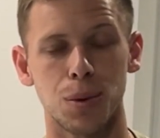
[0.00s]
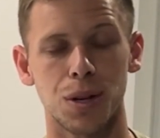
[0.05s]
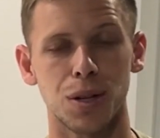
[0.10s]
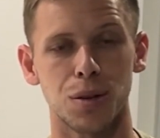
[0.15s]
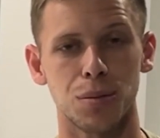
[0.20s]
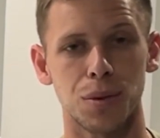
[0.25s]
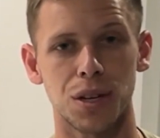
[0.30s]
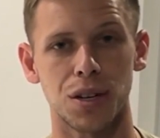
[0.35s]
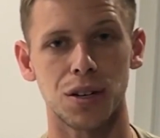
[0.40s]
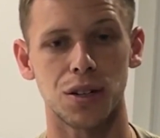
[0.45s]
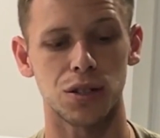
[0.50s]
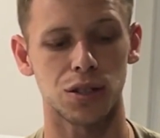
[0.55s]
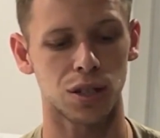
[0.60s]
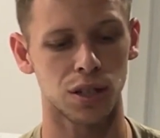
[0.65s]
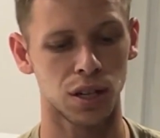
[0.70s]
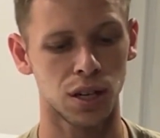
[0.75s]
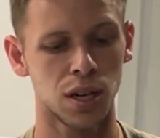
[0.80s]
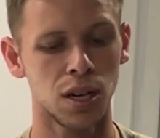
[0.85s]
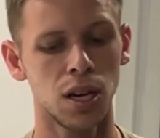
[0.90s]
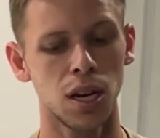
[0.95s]
millimeters.
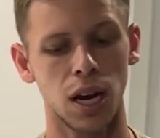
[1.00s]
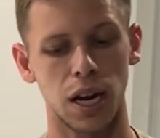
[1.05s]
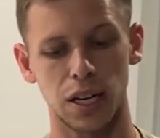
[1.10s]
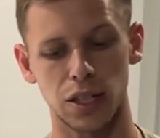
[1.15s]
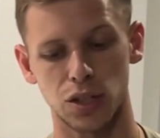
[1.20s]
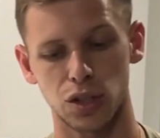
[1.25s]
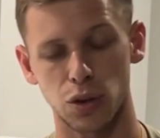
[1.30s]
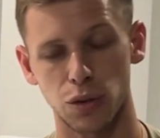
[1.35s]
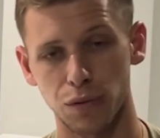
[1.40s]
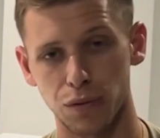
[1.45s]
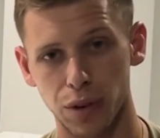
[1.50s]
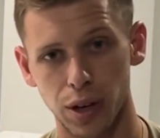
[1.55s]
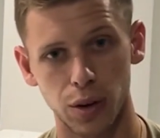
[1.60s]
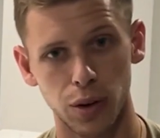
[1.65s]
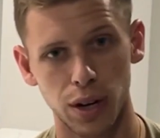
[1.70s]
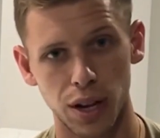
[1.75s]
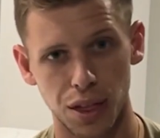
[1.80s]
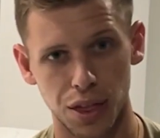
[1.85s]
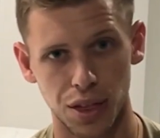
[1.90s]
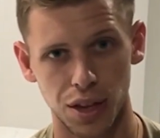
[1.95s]
So
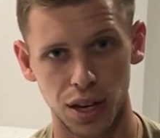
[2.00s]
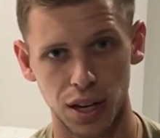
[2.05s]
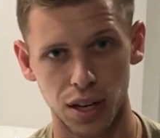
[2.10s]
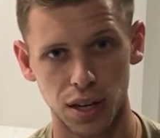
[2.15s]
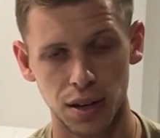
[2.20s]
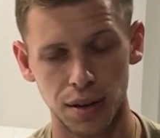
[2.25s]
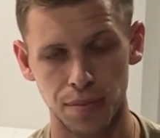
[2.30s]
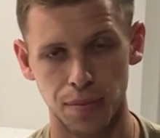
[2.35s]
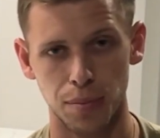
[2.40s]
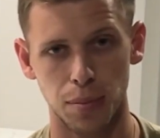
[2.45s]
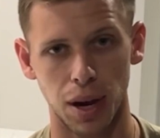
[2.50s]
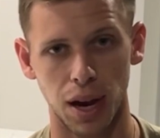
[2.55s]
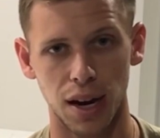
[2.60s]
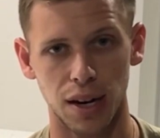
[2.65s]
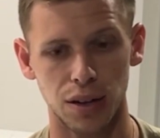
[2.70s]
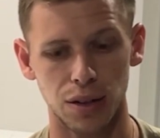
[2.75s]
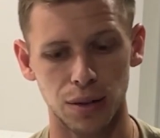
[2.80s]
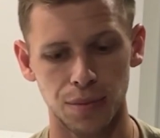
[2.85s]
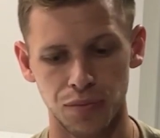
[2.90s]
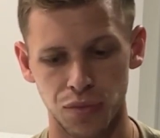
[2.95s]
very thin
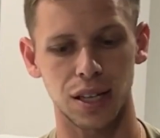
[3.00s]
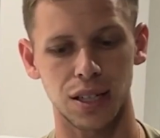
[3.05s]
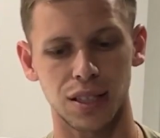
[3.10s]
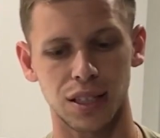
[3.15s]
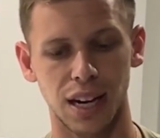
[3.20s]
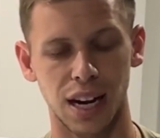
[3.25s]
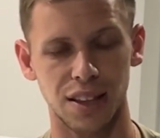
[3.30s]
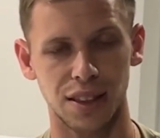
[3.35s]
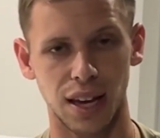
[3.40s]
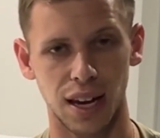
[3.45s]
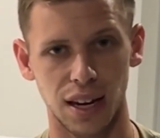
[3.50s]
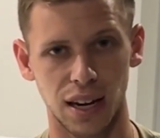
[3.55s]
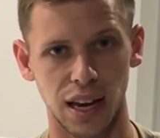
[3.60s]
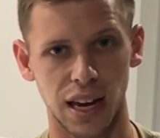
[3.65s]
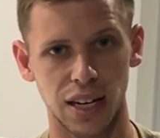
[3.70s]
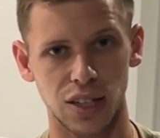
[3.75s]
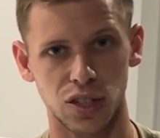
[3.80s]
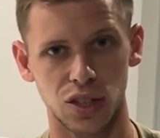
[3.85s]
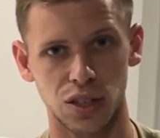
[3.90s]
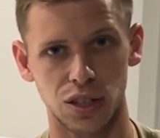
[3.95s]
paddle. It's got that
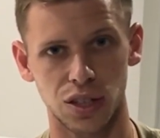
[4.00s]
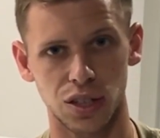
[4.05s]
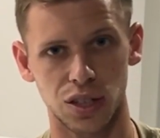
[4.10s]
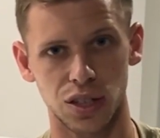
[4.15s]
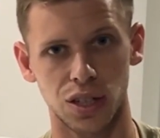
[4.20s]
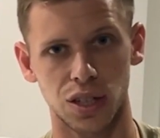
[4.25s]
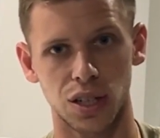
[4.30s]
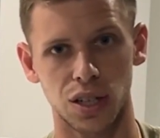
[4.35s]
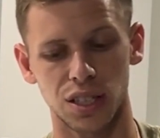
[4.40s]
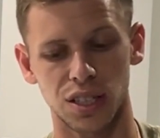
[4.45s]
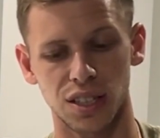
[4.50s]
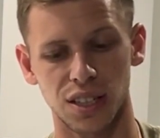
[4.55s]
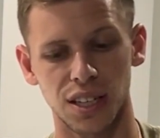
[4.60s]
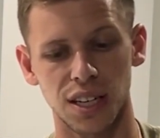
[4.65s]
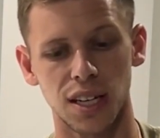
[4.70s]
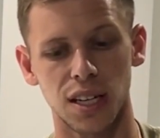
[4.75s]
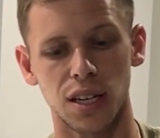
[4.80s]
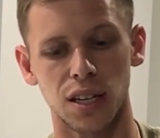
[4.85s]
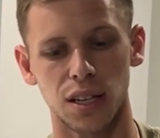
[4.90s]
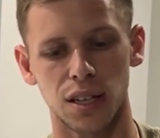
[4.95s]
edgeless
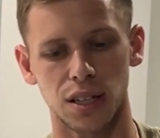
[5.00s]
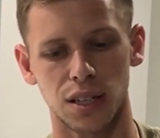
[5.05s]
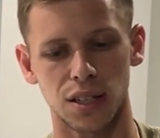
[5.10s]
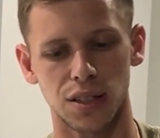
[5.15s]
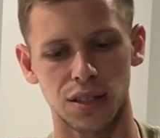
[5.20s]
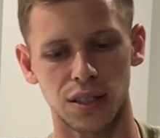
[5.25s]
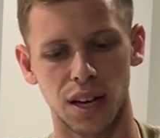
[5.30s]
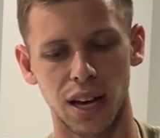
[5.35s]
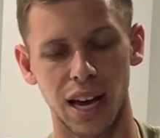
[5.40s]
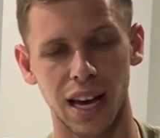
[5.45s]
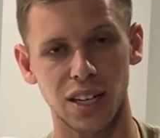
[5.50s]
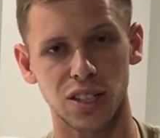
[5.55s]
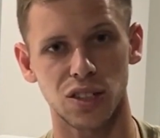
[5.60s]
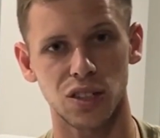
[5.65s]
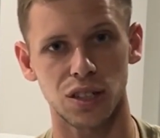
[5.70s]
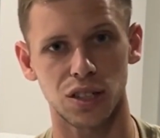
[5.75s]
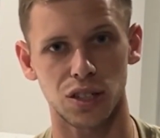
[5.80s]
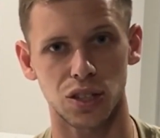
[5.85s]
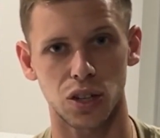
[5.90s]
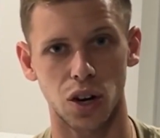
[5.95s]
sleek, it's the
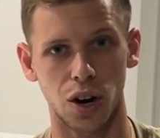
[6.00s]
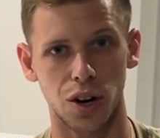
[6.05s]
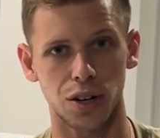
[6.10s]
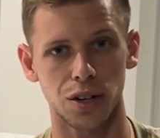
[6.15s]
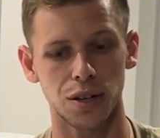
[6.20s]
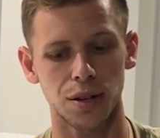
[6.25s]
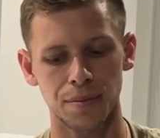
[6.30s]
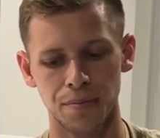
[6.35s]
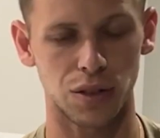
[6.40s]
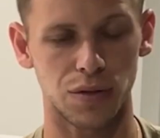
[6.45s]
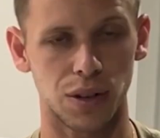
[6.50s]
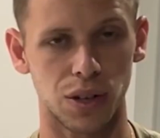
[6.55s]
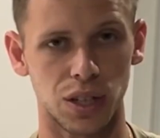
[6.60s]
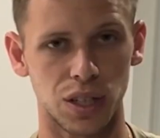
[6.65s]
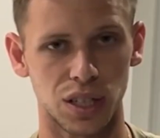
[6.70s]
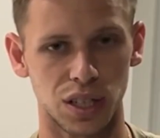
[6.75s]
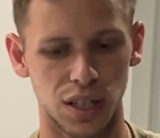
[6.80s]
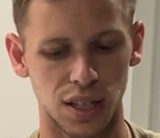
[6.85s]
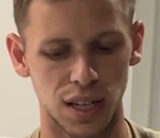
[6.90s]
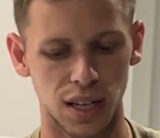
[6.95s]
edgeless guard. It's a very
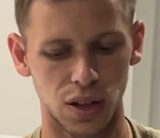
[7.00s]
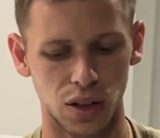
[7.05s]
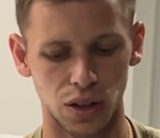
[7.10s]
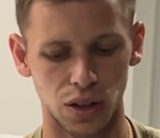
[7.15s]
sleek